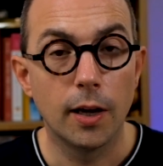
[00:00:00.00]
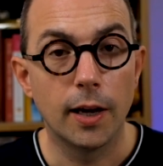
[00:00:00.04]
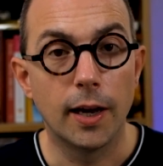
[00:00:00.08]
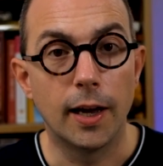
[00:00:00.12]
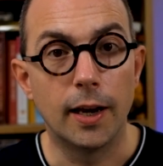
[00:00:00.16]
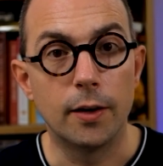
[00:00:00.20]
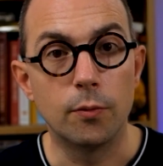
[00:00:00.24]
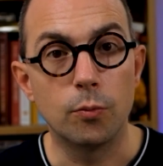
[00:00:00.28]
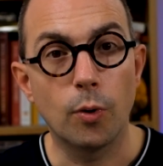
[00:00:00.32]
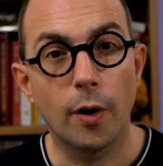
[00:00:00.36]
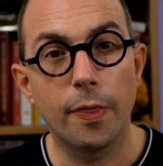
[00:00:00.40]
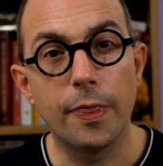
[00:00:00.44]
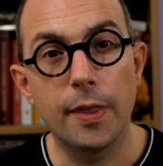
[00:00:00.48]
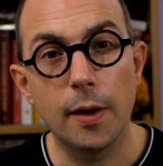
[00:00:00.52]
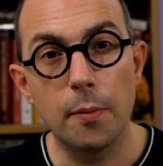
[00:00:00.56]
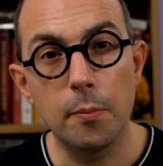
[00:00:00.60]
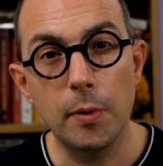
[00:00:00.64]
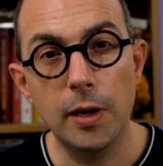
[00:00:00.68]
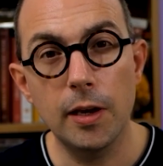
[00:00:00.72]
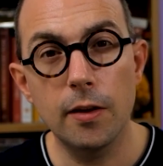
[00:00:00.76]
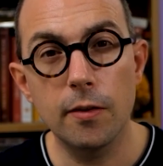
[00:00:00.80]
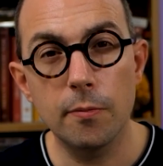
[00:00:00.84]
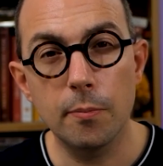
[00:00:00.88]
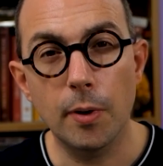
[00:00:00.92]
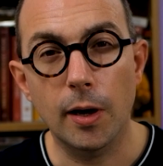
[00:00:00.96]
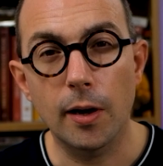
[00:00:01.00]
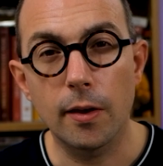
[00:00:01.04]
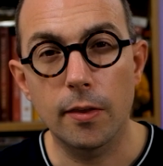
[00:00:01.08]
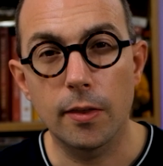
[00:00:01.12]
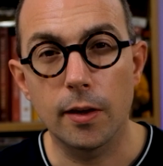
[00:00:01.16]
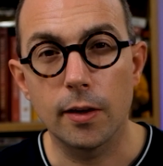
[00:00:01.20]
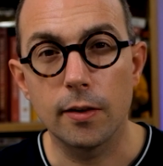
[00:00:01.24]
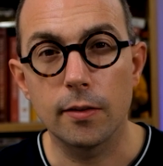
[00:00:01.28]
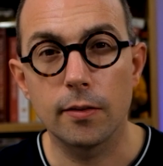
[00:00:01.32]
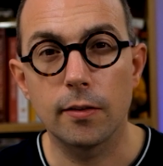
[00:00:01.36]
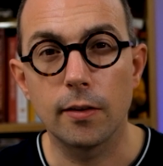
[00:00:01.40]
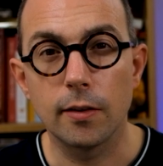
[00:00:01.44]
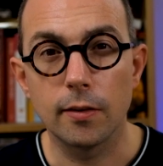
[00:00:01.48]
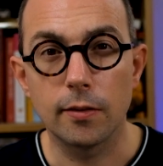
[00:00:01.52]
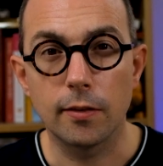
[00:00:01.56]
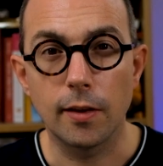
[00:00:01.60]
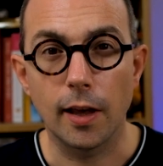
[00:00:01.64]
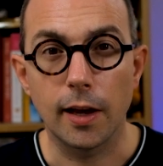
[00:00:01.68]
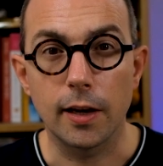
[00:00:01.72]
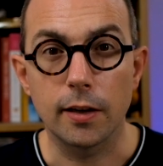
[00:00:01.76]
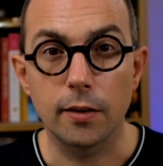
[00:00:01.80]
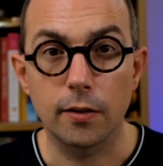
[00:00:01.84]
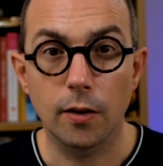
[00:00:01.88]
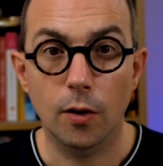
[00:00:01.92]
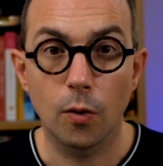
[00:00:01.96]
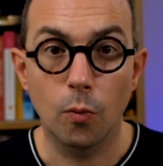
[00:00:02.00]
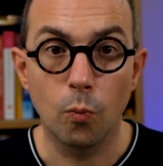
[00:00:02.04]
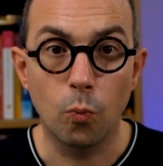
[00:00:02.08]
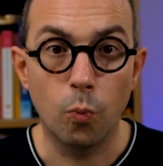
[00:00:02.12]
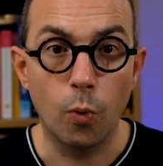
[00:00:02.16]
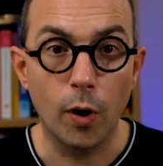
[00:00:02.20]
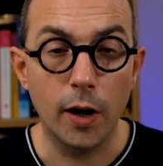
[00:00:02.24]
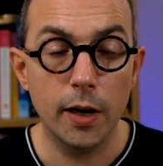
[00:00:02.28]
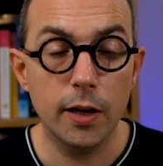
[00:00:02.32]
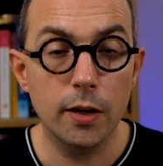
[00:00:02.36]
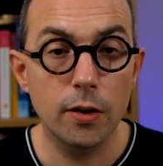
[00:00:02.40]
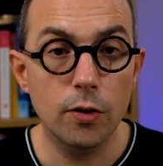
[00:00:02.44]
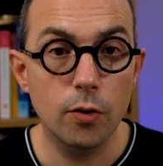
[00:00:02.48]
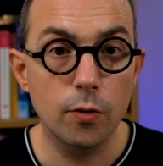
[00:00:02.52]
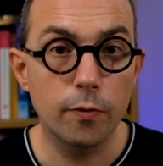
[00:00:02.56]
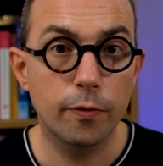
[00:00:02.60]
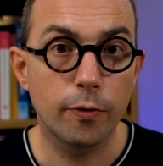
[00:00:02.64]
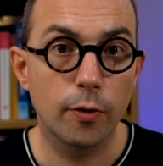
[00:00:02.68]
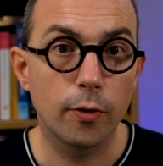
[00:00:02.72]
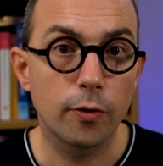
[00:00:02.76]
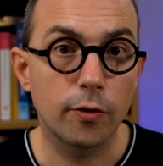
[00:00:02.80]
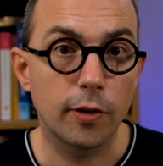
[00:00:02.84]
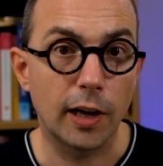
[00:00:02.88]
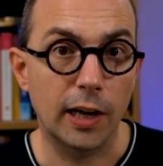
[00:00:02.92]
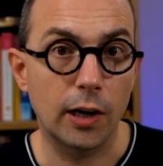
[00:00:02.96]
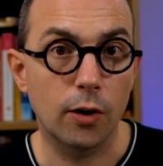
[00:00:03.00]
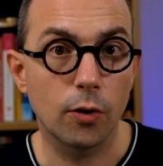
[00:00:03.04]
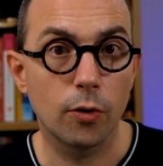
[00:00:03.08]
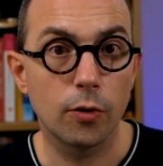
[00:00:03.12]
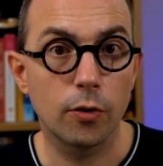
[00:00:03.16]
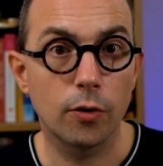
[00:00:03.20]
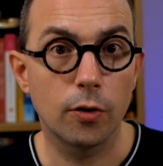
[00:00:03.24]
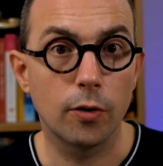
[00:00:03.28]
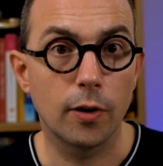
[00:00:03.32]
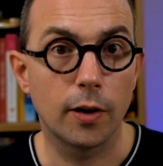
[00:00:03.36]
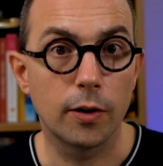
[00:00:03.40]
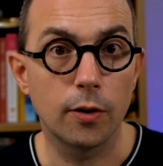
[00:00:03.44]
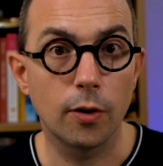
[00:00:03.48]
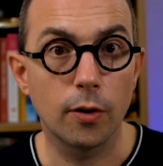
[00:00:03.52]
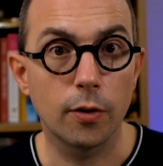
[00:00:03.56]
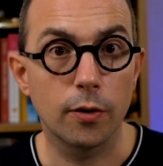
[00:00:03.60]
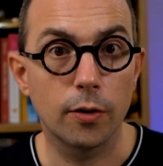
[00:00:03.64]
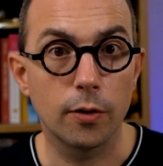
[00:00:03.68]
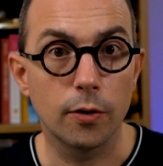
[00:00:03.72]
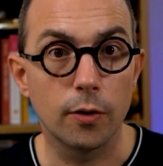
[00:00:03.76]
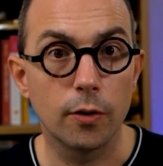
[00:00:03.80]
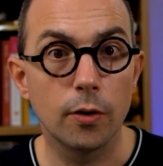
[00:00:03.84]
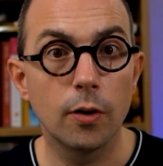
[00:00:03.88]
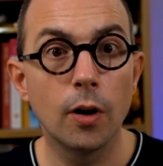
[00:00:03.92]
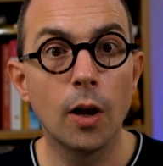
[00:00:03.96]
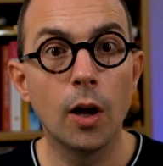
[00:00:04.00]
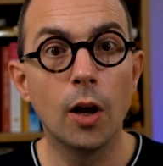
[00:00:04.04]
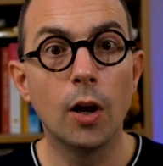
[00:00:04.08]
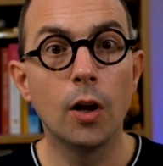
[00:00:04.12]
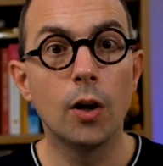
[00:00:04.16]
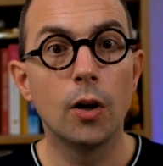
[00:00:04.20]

And what they mean by this is that when you first encounter an author,